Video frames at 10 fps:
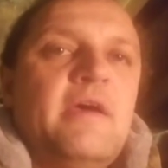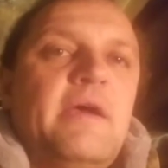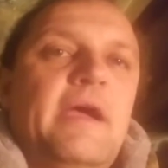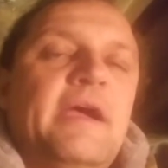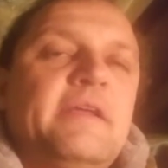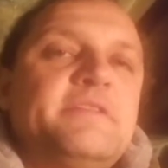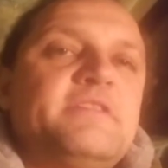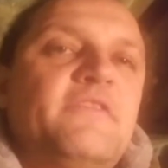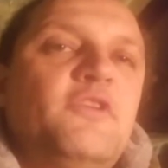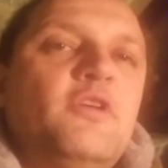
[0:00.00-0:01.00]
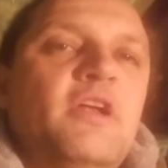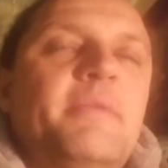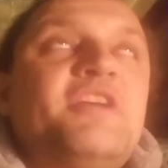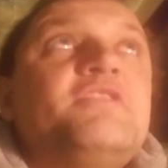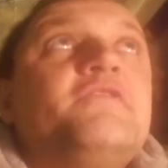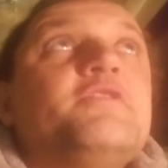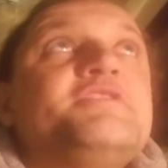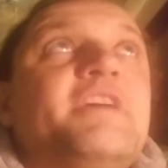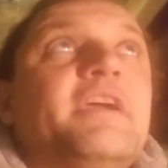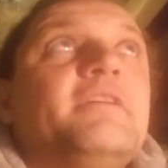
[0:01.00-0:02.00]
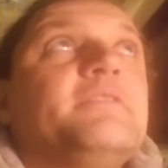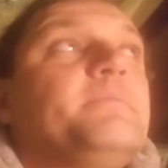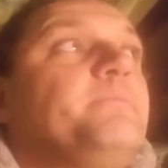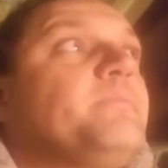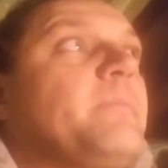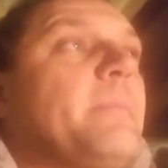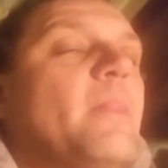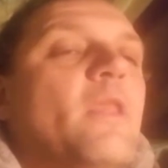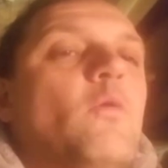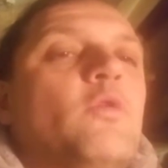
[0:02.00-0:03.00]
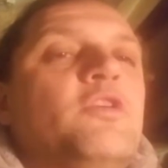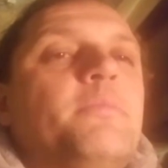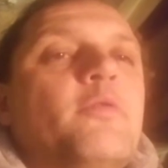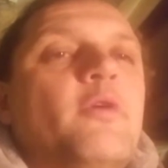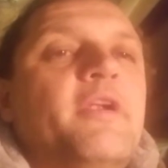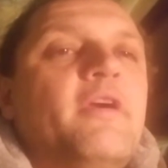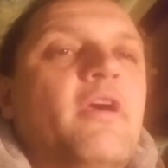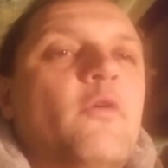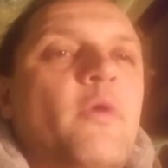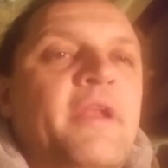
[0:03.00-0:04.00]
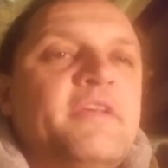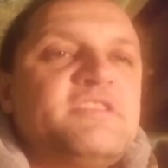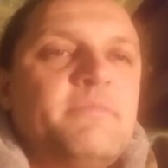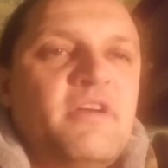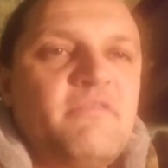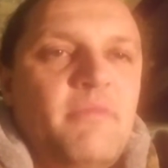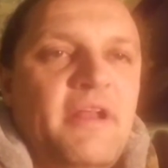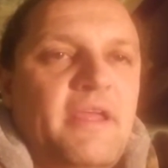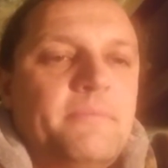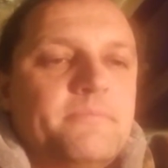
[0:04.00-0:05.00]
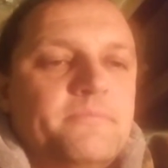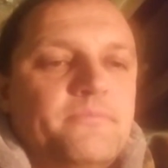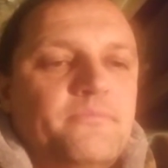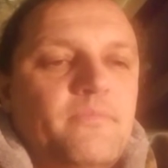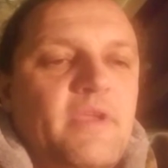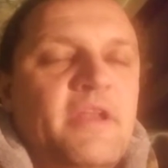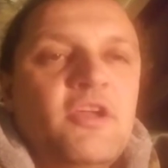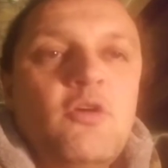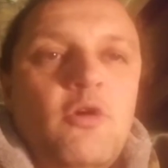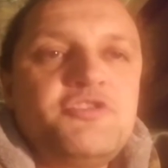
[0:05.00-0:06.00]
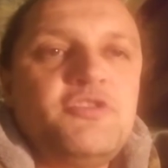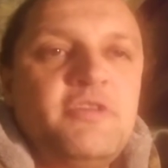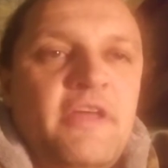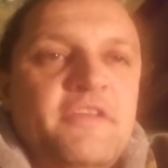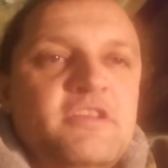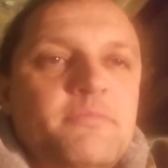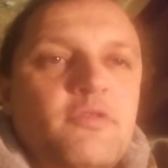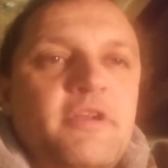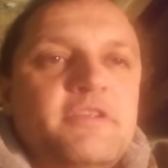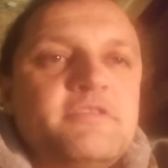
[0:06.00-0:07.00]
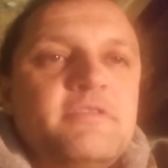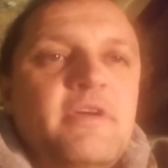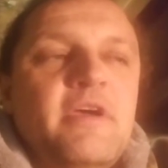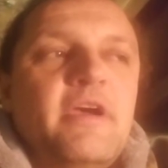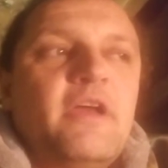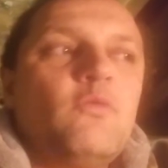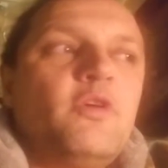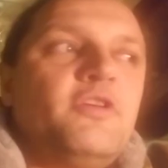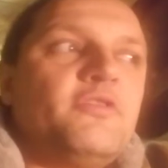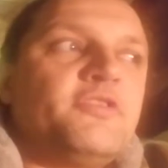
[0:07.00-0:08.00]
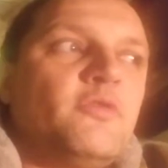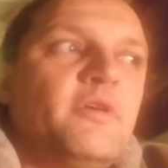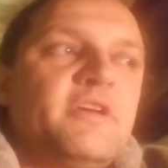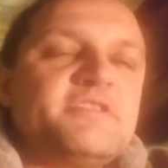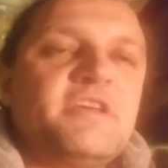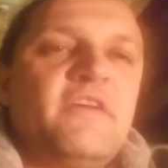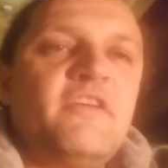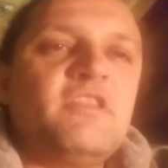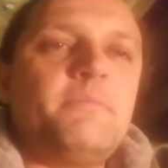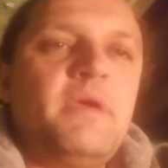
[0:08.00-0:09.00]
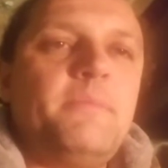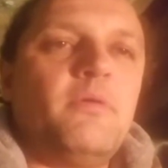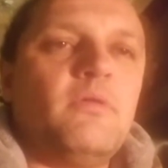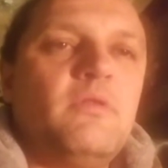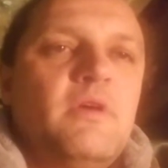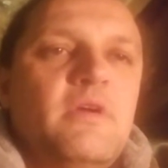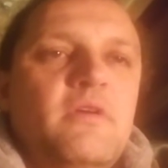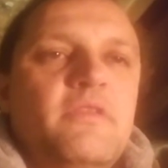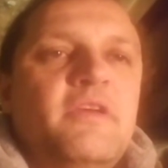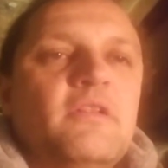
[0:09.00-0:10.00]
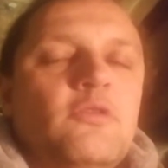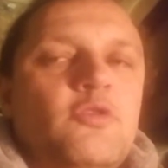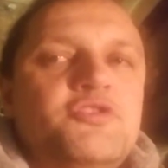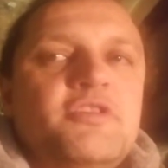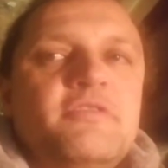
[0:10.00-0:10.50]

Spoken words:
And if you can imagine for a second, when you print a horrendous amount of money and it costs you nothing to print, and what you're doing is giving the people the illusion